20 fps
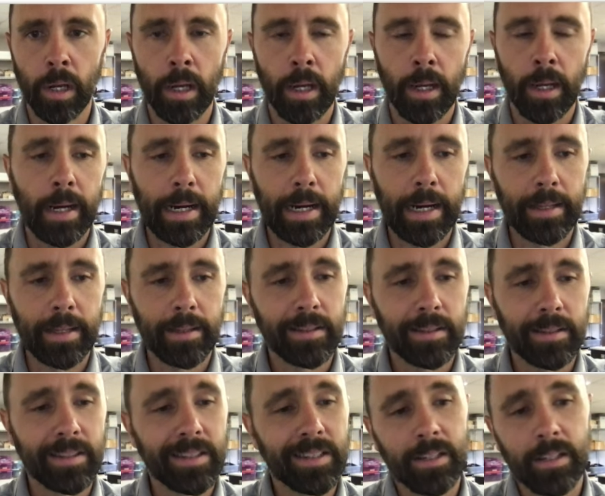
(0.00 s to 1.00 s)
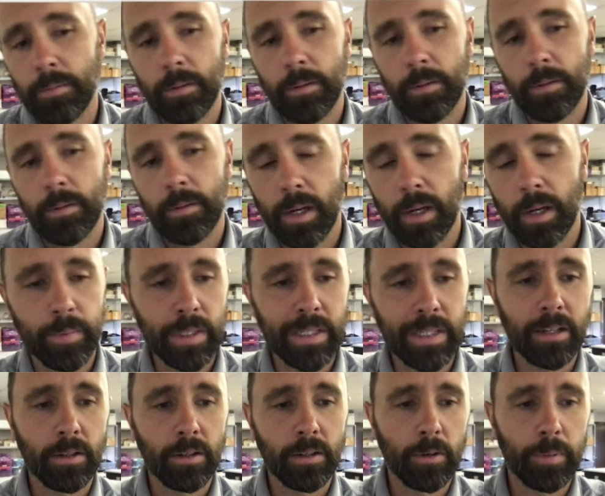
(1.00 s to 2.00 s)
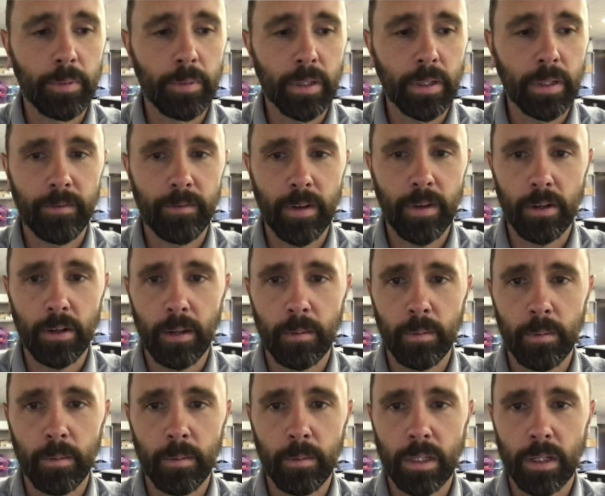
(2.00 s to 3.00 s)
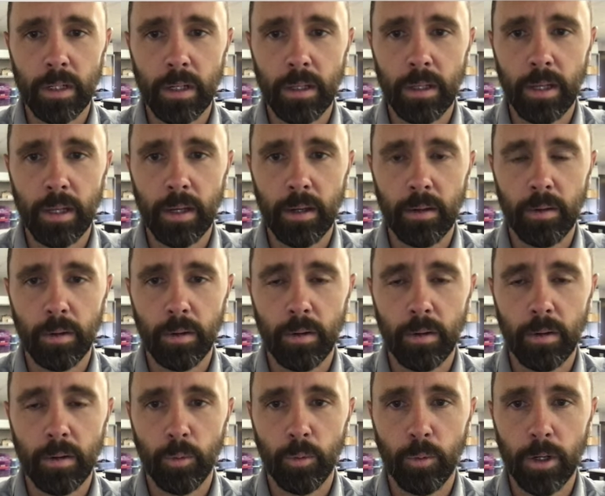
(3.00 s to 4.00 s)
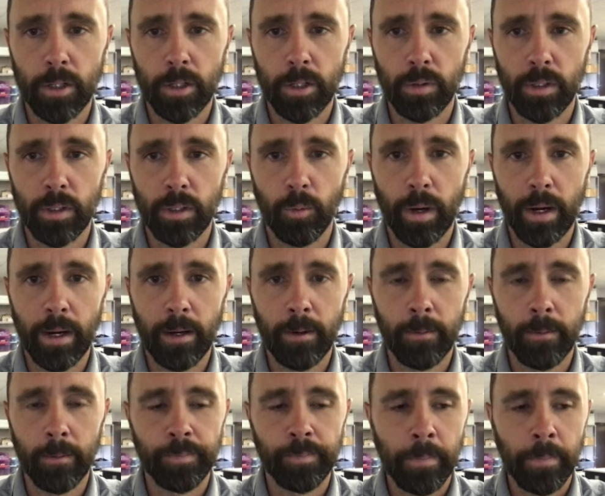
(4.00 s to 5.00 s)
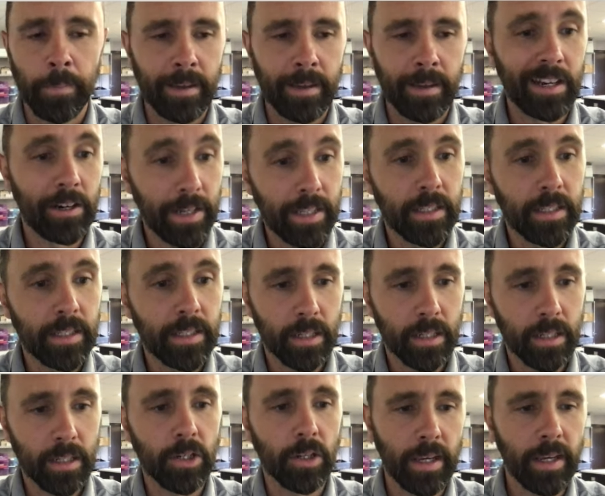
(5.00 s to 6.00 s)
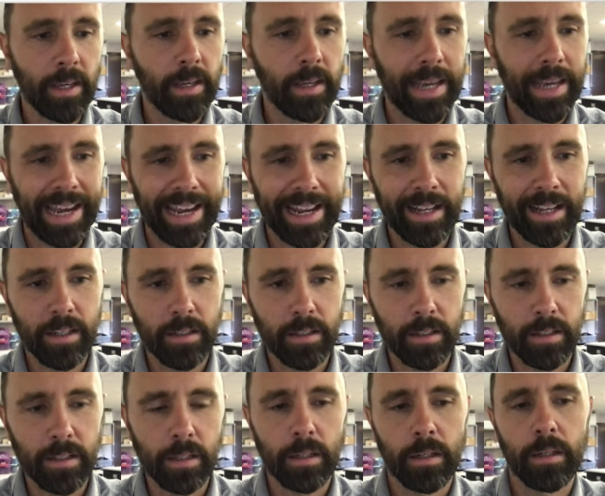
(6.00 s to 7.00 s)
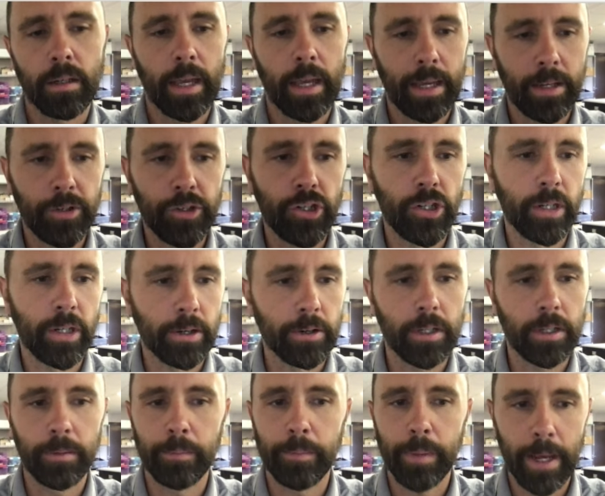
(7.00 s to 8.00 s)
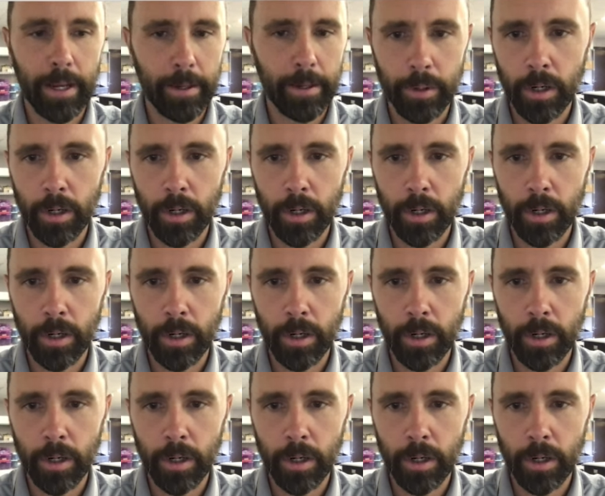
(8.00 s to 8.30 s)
This is a particular notebook that I found on Amazon that works really well. There is such a thing as engineering paper,